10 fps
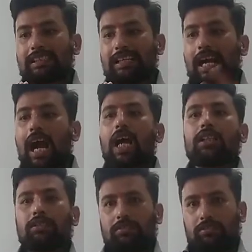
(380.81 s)

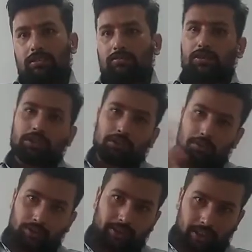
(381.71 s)
can't convert into
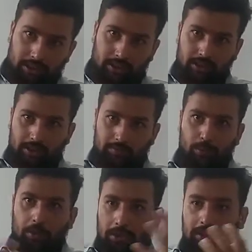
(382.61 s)
the reactants.
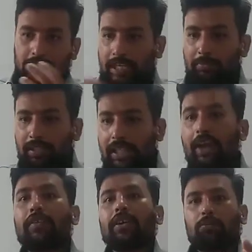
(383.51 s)
Product can be
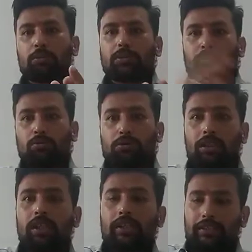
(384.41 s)
never converted into
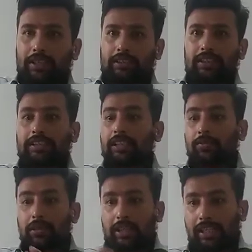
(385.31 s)
the reactant. The
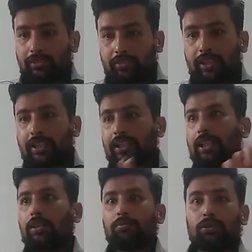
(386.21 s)
silver nitrate and
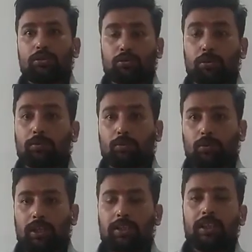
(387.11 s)
sodium
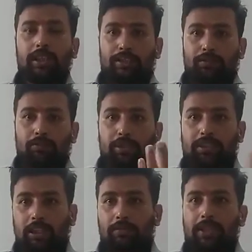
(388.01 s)
chloride. If you mix
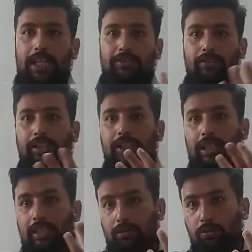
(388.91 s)
silver nitrate
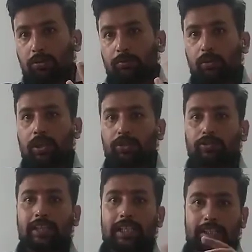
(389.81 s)
and sodium chloride, you
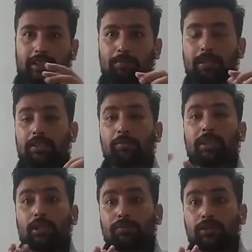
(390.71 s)
will get a
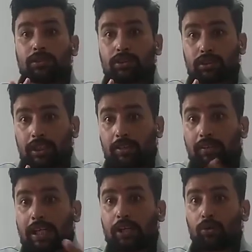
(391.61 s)
precipitate of
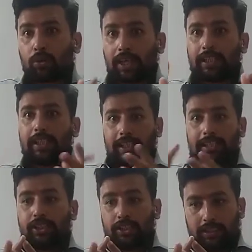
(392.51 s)
silver chloride,
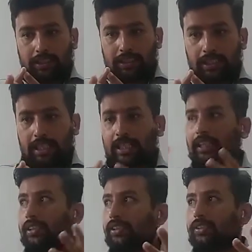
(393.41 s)
AgCl,
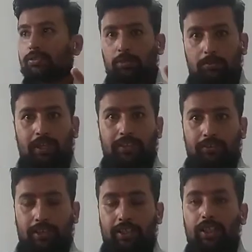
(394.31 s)
and sodium
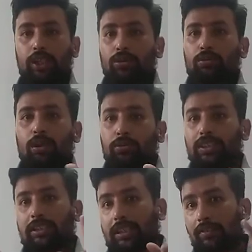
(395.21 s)
nitrate. So now
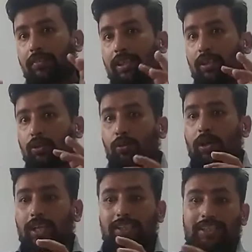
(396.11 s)
this silver
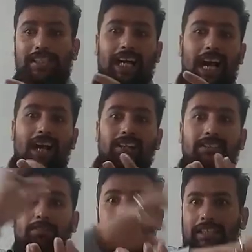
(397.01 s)
chloride
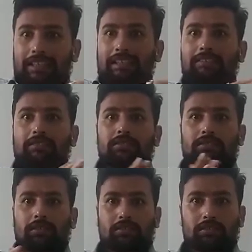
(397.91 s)
can't be again
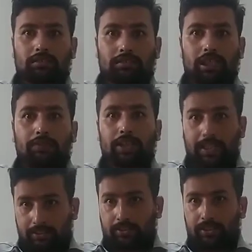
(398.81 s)
silver
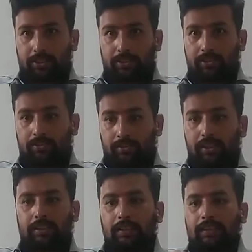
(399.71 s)
nitrate, right?
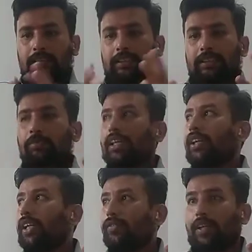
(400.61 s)

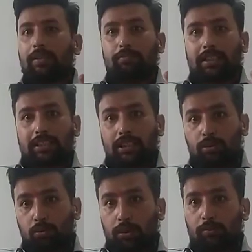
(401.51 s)
Similarly, if I mix the
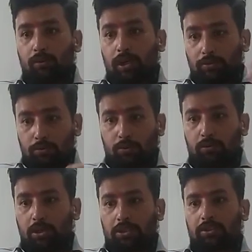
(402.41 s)
sodium chloride into the
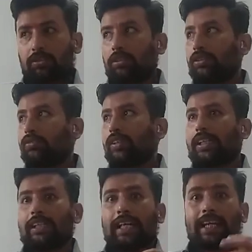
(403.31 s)
water, you will get